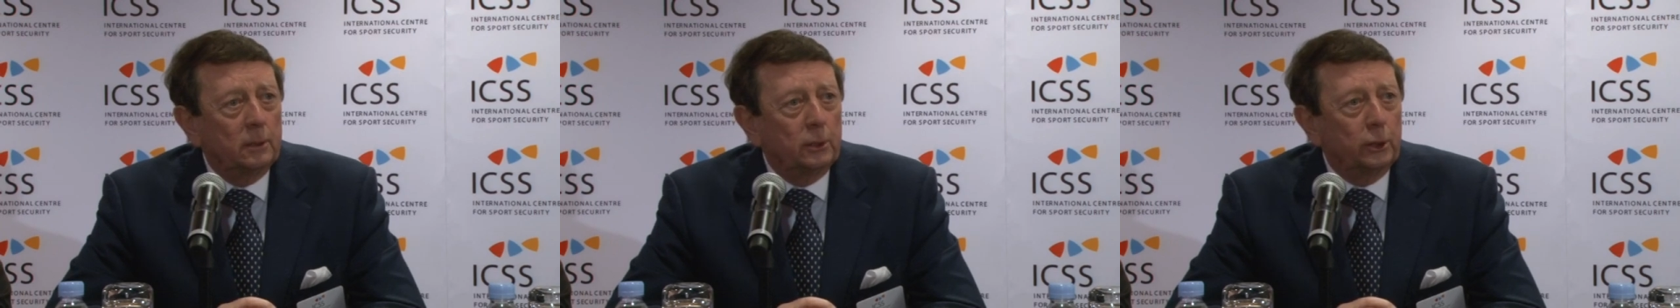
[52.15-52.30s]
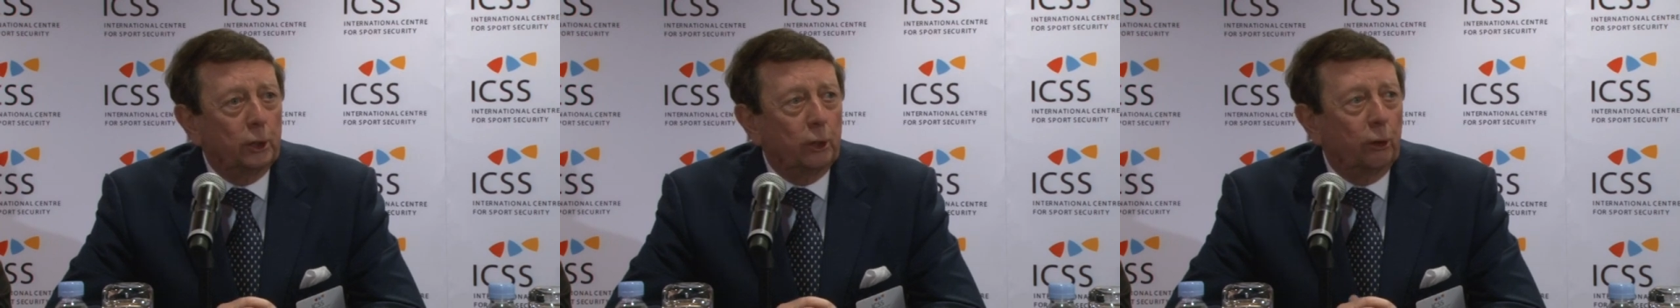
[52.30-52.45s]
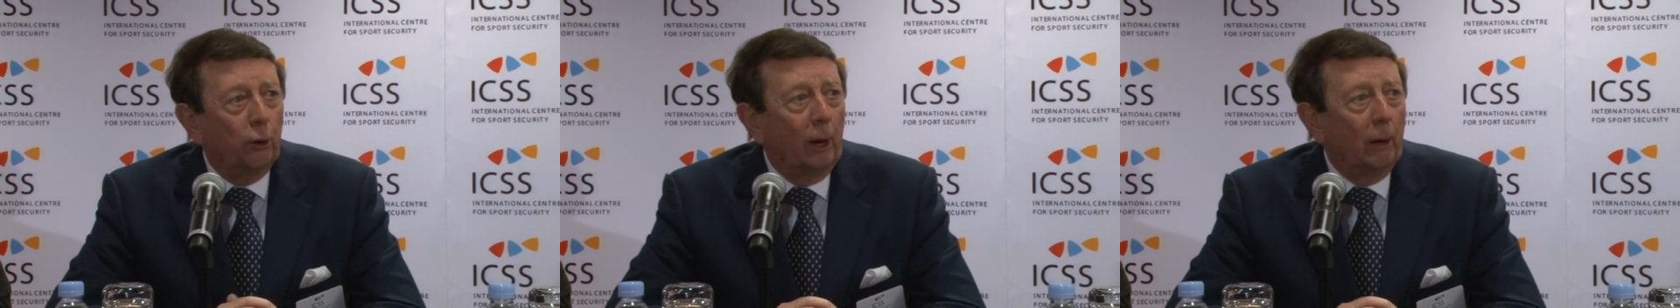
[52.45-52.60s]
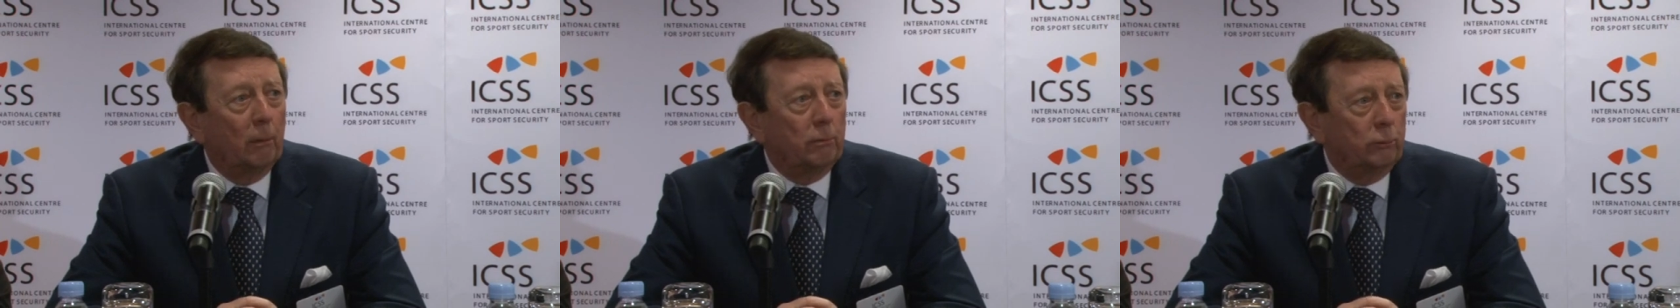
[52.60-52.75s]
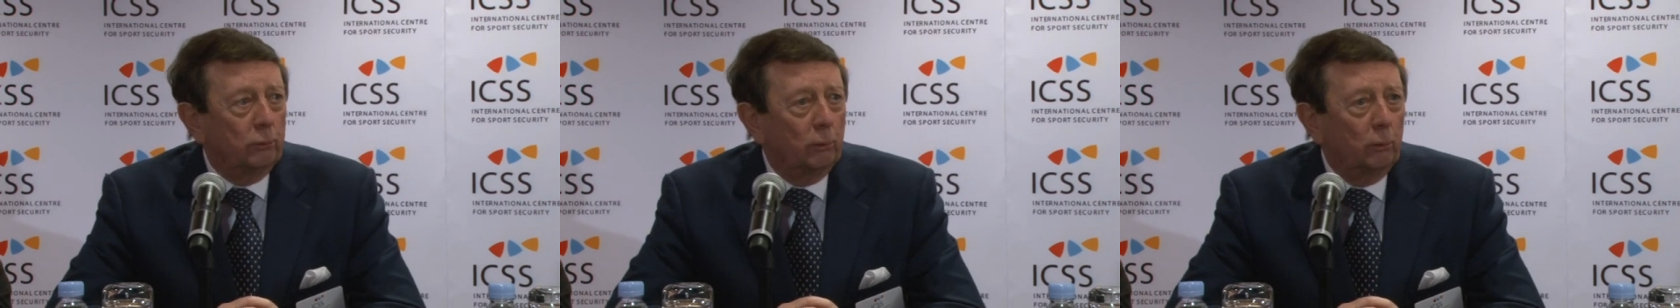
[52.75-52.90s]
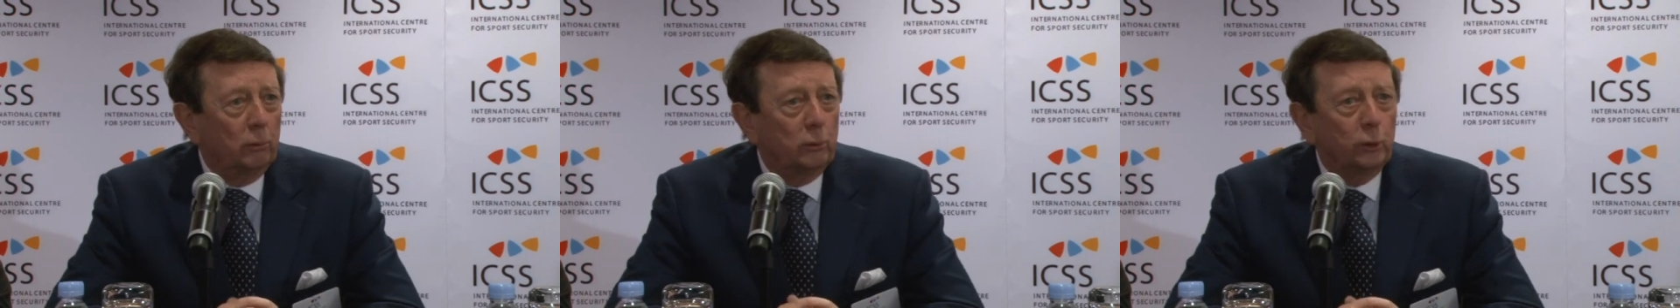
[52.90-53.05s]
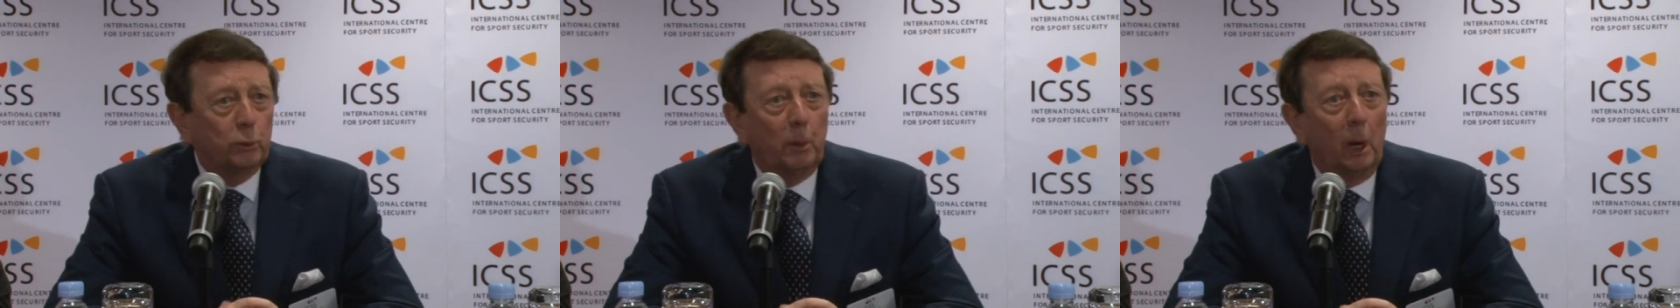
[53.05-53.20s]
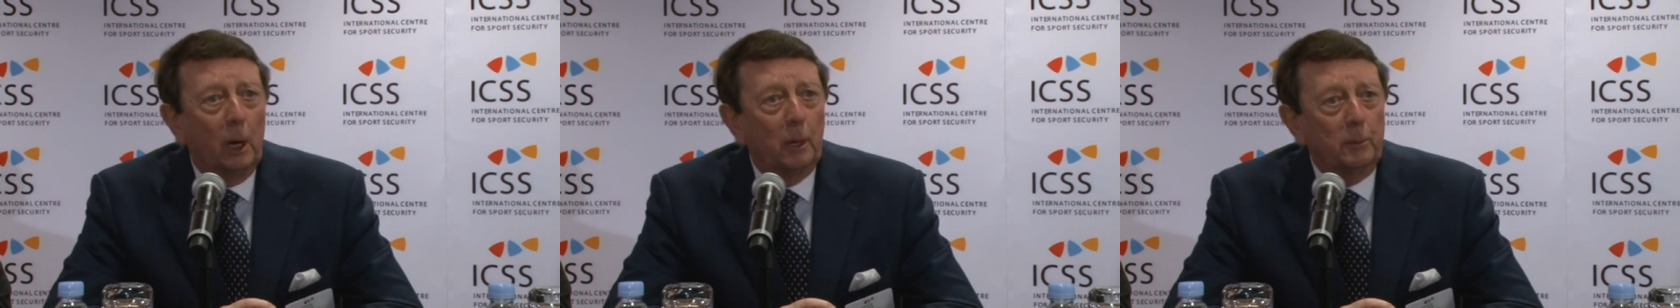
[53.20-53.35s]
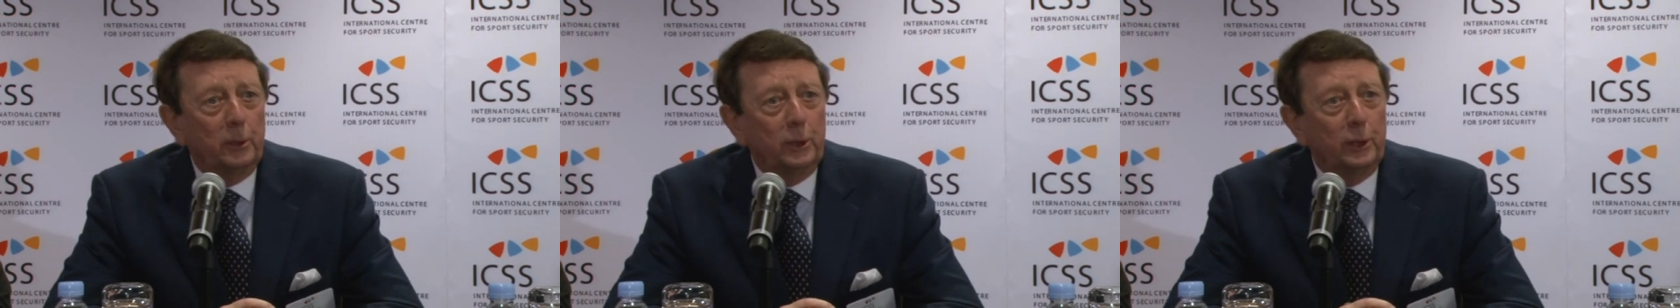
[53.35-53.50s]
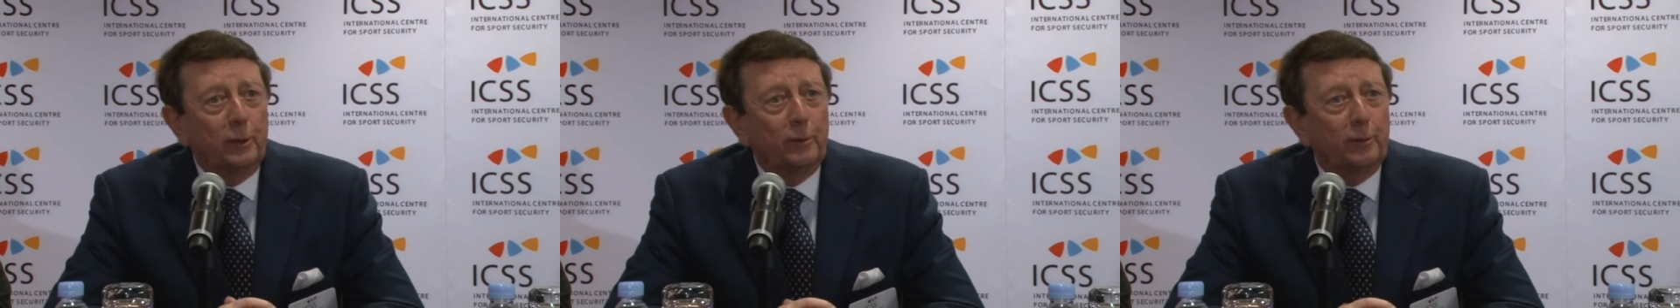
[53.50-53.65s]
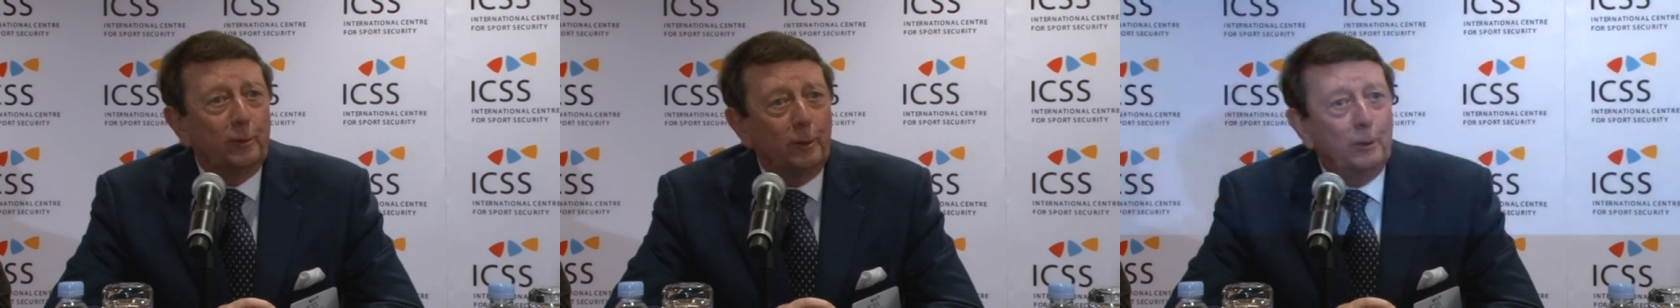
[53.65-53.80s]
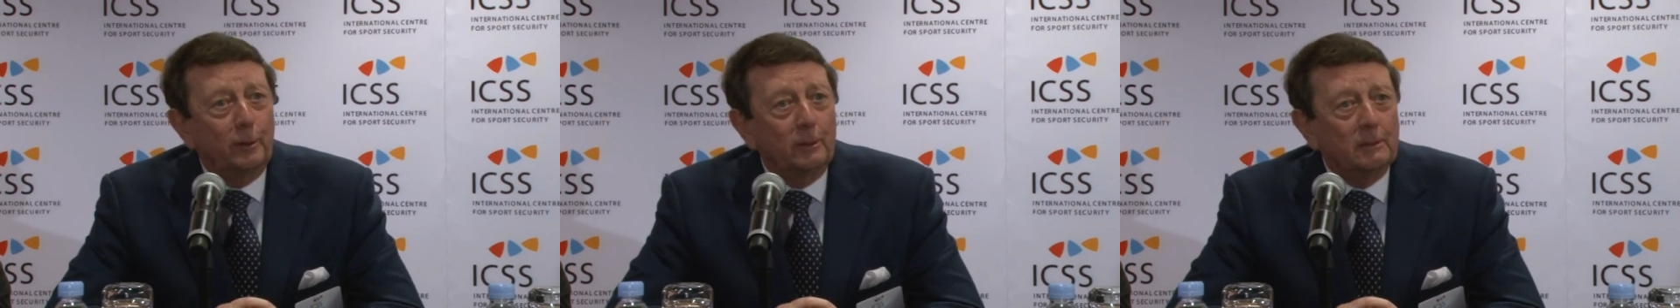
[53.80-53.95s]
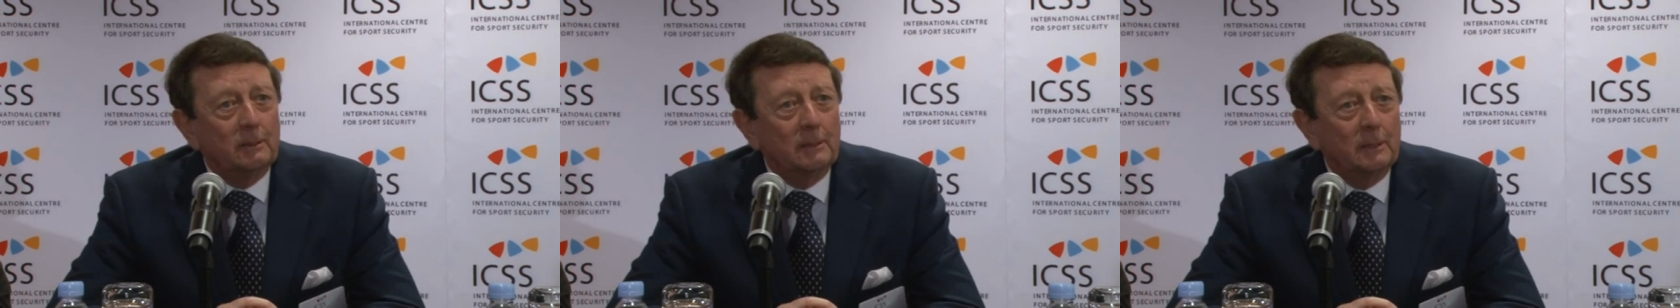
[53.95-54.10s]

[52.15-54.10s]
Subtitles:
the ground rules might be different.